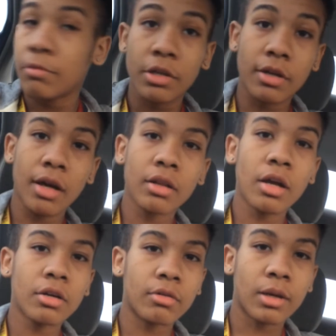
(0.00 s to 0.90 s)
But yeah, I
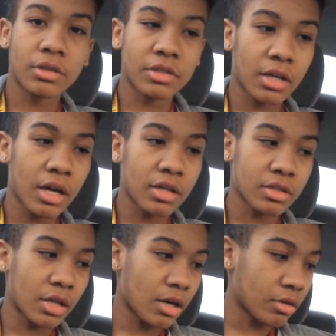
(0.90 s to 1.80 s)
like them. I just
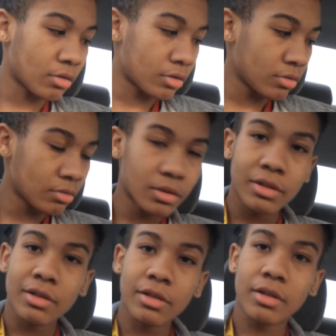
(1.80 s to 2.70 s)
cashed out on them
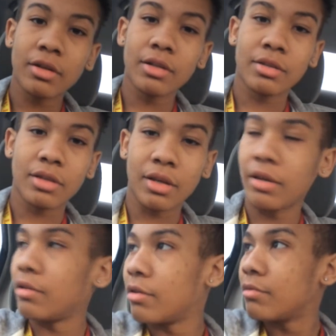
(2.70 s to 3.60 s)
and
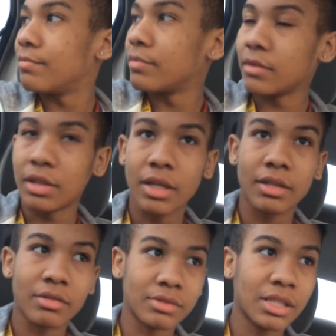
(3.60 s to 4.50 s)
everything, you know. I'm
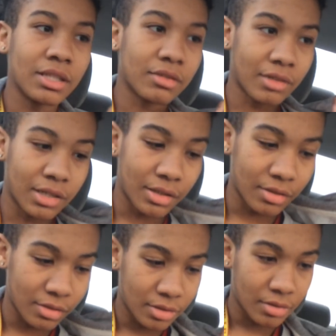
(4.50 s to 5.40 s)
geeked right now.